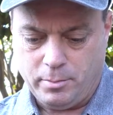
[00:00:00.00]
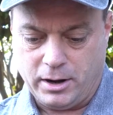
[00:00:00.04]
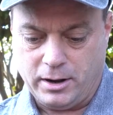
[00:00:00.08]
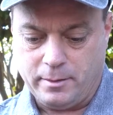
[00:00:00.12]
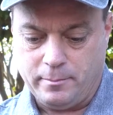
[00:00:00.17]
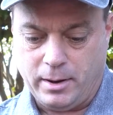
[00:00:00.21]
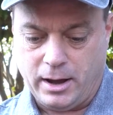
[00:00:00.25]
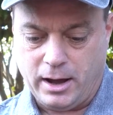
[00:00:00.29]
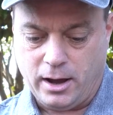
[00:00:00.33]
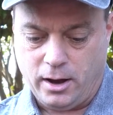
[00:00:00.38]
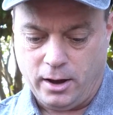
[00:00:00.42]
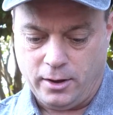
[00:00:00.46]
But
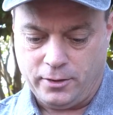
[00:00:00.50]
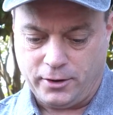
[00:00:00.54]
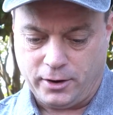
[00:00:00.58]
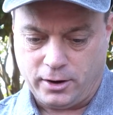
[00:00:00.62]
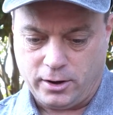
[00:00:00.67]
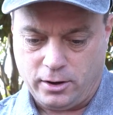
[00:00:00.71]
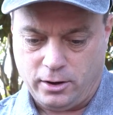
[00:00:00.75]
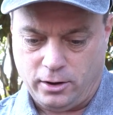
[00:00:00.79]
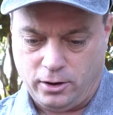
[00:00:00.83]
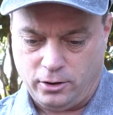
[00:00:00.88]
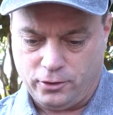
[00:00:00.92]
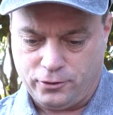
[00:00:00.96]
in my other
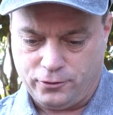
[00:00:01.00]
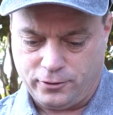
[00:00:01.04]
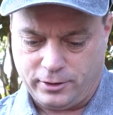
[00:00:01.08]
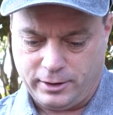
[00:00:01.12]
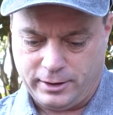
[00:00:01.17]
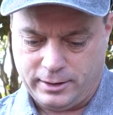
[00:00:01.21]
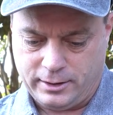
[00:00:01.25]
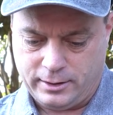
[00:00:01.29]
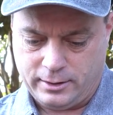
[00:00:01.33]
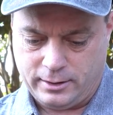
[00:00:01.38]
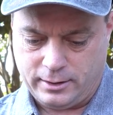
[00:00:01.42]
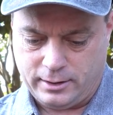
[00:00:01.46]

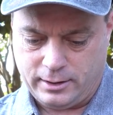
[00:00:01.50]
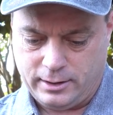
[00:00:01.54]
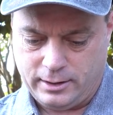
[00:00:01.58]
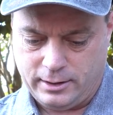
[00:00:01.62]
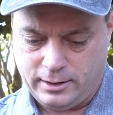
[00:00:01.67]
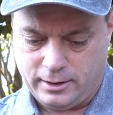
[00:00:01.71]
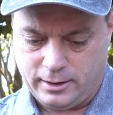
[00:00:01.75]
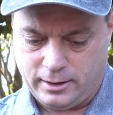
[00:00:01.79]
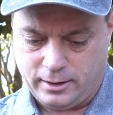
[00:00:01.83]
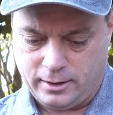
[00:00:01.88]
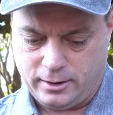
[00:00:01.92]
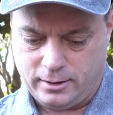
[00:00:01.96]
cauldron
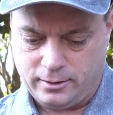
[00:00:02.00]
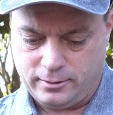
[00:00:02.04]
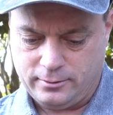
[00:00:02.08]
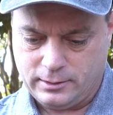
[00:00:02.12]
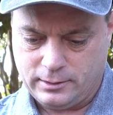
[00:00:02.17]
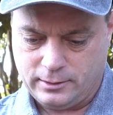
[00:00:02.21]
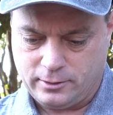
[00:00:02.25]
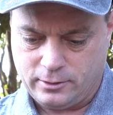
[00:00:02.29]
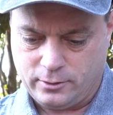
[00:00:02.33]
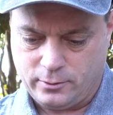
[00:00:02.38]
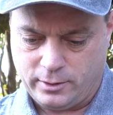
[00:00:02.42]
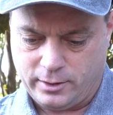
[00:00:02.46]
here,
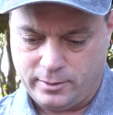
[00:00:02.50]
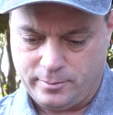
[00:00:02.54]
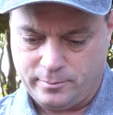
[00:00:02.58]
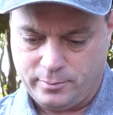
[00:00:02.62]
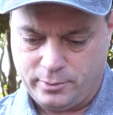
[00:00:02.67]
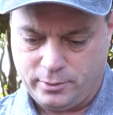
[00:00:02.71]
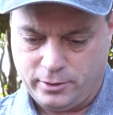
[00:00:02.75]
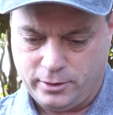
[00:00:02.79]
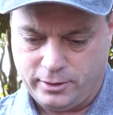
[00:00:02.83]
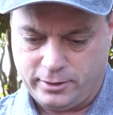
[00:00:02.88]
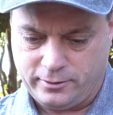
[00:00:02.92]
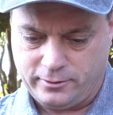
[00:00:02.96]
let's go ahead and
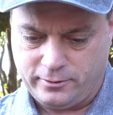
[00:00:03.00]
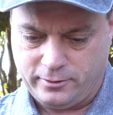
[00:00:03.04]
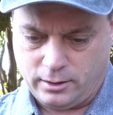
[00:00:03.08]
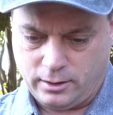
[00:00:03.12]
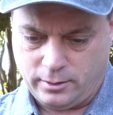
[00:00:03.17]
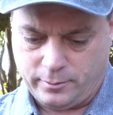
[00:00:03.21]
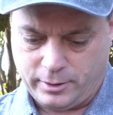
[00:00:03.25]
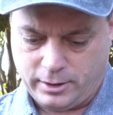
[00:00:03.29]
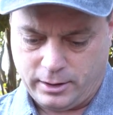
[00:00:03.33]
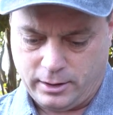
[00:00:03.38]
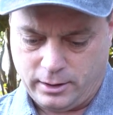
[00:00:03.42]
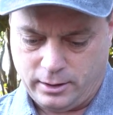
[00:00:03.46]
put,
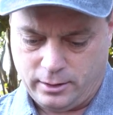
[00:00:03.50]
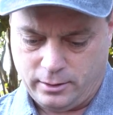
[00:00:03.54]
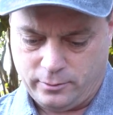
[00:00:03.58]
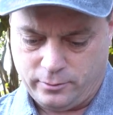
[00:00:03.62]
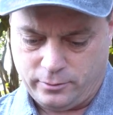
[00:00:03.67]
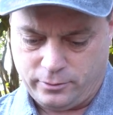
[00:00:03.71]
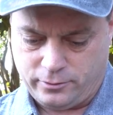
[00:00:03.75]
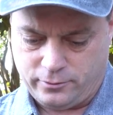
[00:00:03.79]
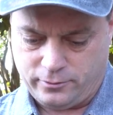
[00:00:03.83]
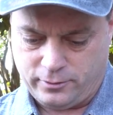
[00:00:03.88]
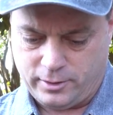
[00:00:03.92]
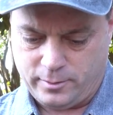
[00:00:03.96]
there we
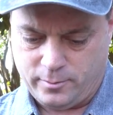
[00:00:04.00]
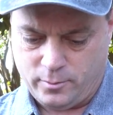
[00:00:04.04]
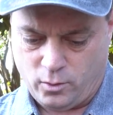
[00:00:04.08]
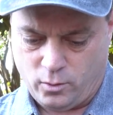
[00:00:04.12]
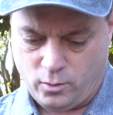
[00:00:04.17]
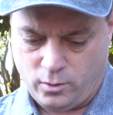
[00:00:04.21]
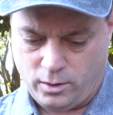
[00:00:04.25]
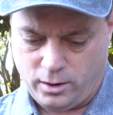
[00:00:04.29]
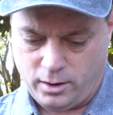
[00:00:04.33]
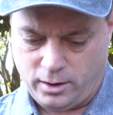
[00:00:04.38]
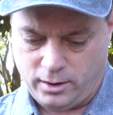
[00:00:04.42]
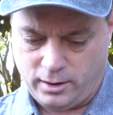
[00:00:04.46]
go, 3
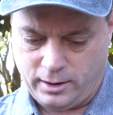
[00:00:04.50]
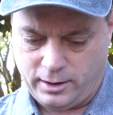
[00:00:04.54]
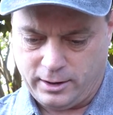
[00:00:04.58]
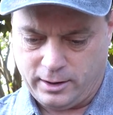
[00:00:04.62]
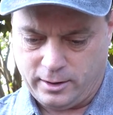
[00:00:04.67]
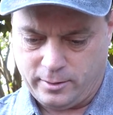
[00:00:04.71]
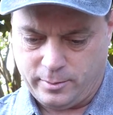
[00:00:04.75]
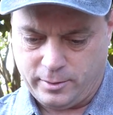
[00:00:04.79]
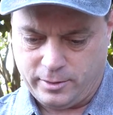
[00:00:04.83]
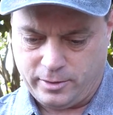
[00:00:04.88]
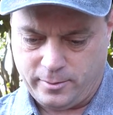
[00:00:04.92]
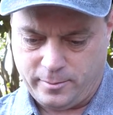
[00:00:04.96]
more. I
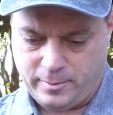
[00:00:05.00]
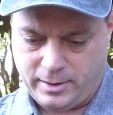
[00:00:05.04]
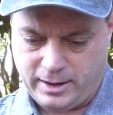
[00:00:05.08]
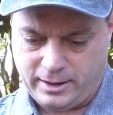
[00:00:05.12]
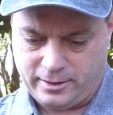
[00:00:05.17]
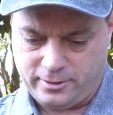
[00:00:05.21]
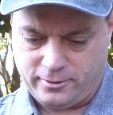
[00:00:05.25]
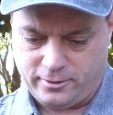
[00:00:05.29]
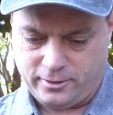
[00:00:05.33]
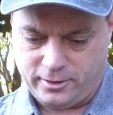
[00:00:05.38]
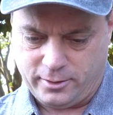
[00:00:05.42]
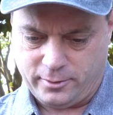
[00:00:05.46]
need to put the
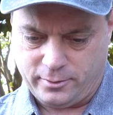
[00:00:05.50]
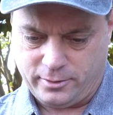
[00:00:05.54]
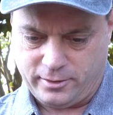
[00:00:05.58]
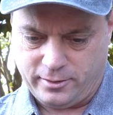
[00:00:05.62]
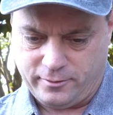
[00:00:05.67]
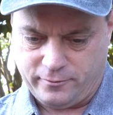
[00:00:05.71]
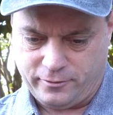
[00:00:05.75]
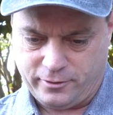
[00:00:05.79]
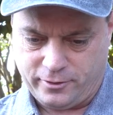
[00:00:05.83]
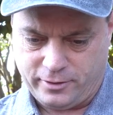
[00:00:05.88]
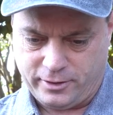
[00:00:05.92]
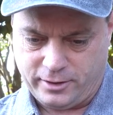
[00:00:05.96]
master notes
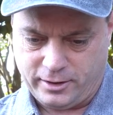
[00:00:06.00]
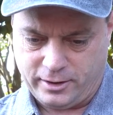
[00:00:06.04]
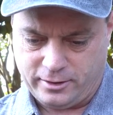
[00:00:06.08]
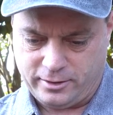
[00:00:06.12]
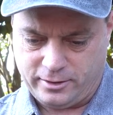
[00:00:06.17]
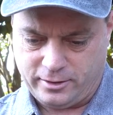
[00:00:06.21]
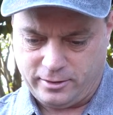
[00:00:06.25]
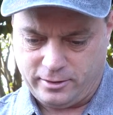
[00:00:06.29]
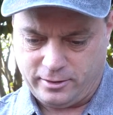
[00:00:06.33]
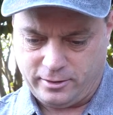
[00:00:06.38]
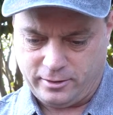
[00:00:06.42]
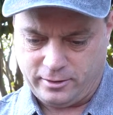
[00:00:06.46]
in for
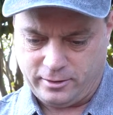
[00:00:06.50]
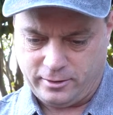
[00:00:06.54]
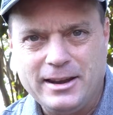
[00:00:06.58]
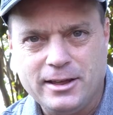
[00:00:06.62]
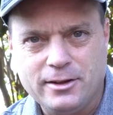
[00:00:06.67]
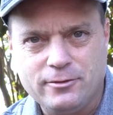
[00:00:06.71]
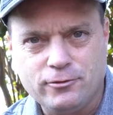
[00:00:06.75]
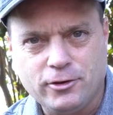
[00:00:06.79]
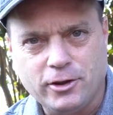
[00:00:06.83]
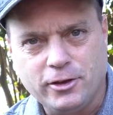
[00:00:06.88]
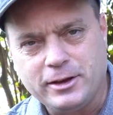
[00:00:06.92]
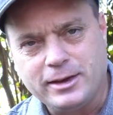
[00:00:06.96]
this. I
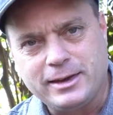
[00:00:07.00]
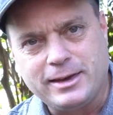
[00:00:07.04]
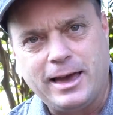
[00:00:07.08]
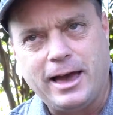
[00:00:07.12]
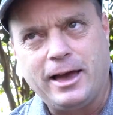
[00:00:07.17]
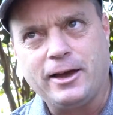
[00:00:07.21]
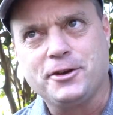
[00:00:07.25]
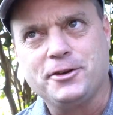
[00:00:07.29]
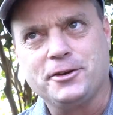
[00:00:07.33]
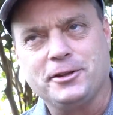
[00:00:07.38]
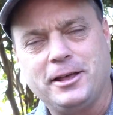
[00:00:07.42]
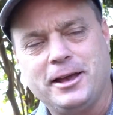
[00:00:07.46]
didn't really
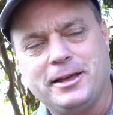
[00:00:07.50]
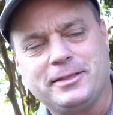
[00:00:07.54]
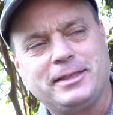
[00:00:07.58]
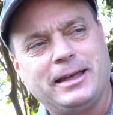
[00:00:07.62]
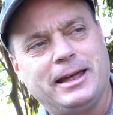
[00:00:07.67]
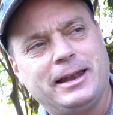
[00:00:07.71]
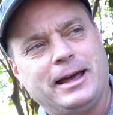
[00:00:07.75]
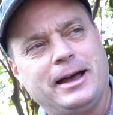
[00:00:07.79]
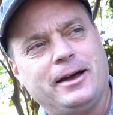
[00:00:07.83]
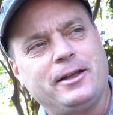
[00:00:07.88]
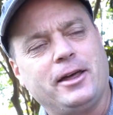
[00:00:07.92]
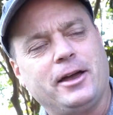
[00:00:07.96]
calculate
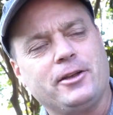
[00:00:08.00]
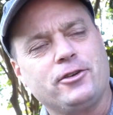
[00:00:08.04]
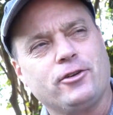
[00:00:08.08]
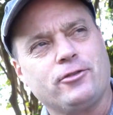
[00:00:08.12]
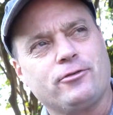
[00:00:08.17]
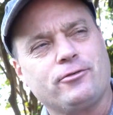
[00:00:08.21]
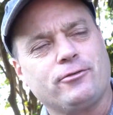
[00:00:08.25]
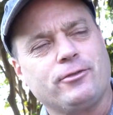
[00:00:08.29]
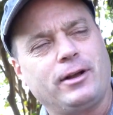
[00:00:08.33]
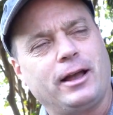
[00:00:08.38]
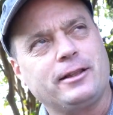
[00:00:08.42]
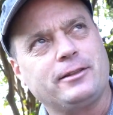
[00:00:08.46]
that out. I
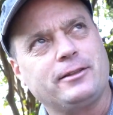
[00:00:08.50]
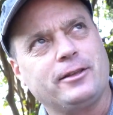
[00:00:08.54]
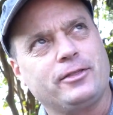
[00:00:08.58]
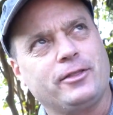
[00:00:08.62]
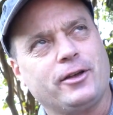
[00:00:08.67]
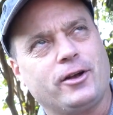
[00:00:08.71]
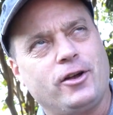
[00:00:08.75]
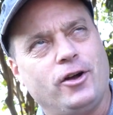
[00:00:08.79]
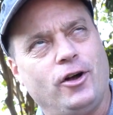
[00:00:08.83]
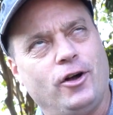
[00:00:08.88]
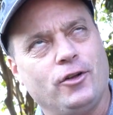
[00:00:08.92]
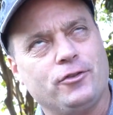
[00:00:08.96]
just rented
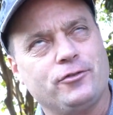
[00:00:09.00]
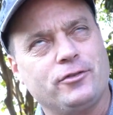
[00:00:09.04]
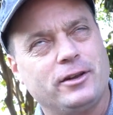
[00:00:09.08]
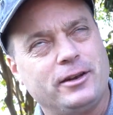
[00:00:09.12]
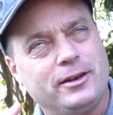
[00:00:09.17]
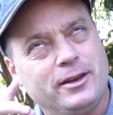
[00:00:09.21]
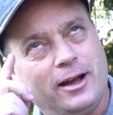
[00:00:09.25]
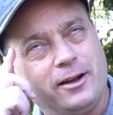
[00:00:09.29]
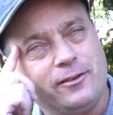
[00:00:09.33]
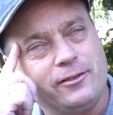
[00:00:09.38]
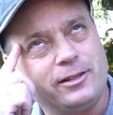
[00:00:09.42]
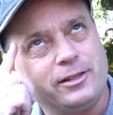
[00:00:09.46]
the
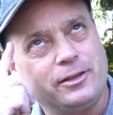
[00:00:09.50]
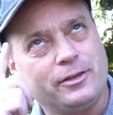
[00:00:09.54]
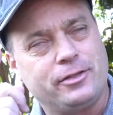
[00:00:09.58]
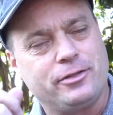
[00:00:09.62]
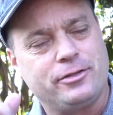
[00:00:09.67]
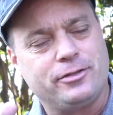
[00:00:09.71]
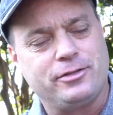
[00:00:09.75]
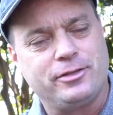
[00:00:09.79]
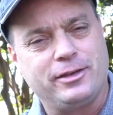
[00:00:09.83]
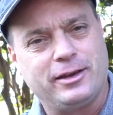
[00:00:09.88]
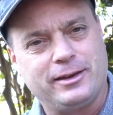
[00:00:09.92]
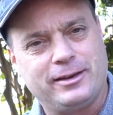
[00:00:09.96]
cauldron, not really
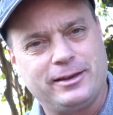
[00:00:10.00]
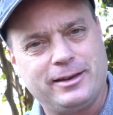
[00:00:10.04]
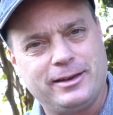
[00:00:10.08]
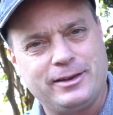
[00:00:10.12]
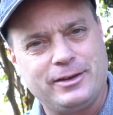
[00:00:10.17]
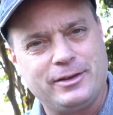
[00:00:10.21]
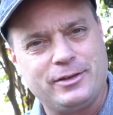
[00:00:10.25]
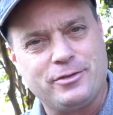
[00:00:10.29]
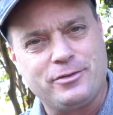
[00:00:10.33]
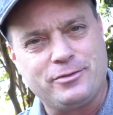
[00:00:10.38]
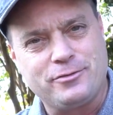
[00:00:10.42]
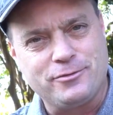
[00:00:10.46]

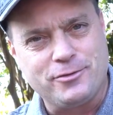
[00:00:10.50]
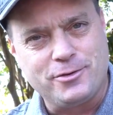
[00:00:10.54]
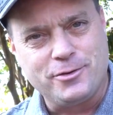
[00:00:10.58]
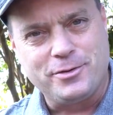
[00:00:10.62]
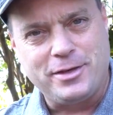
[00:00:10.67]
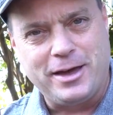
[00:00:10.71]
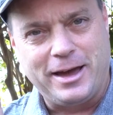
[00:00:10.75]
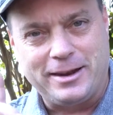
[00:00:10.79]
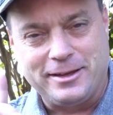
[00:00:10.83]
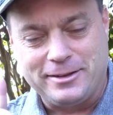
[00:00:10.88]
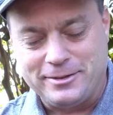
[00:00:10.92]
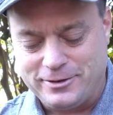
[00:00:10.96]
thinking through
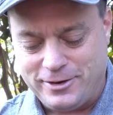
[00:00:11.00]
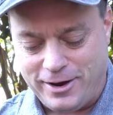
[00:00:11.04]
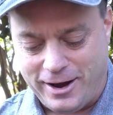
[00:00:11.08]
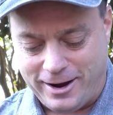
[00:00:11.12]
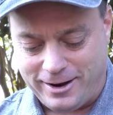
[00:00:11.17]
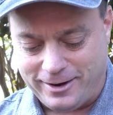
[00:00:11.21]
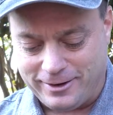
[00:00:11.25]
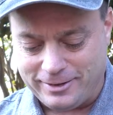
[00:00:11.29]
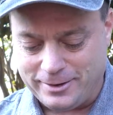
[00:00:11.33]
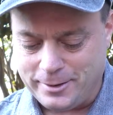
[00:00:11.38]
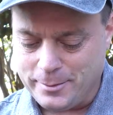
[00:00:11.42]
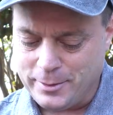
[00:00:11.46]
that
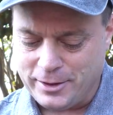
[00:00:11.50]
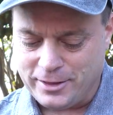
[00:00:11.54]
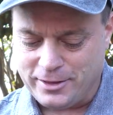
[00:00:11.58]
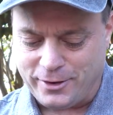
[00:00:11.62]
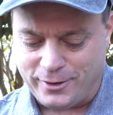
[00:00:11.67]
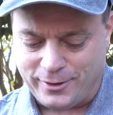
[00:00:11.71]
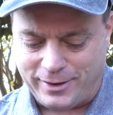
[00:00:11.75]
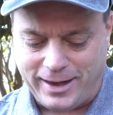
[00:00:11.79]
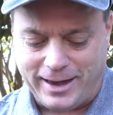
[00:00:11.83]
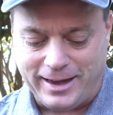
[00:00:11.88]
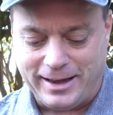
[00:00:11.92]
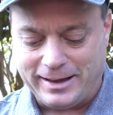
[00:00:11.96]
entirely, but it's
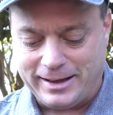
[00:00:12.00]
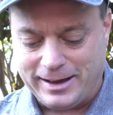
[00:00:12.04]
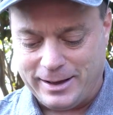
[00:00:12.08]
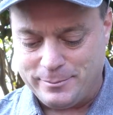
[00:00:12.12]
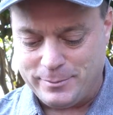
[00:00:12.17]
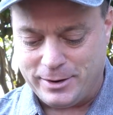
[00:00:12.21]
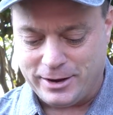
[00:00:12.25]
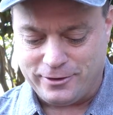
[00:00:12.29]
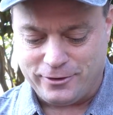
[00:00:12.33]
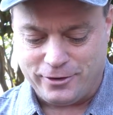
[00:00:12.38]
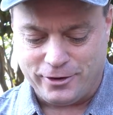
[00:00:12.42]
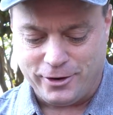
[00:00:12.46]
okay. I got
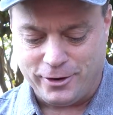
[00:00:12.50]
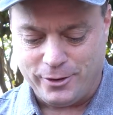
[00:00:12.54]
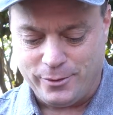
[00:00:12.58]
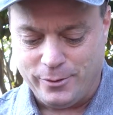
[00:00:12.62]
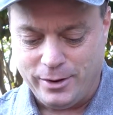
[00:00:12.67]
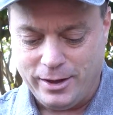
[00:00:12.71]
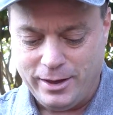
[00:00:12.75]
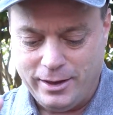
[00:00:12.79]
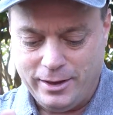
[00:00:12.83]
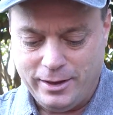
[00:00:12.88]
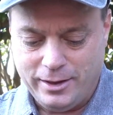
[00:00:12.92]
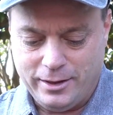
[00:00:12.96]
my 2.